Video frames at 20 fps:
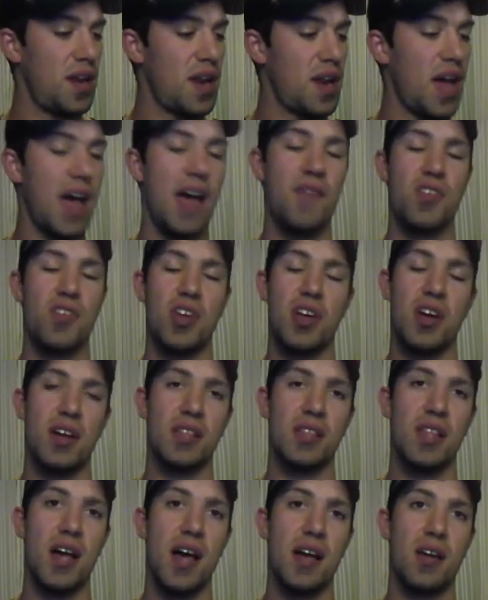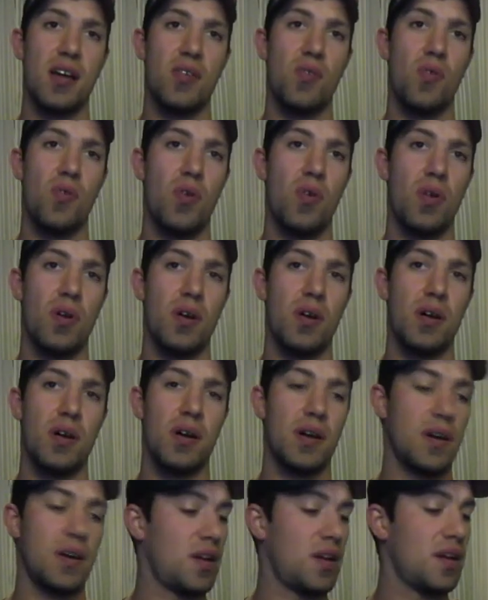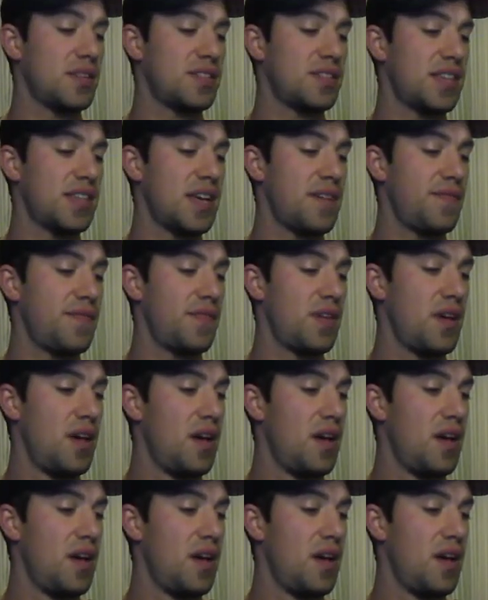not having a gun lock or a gun safe.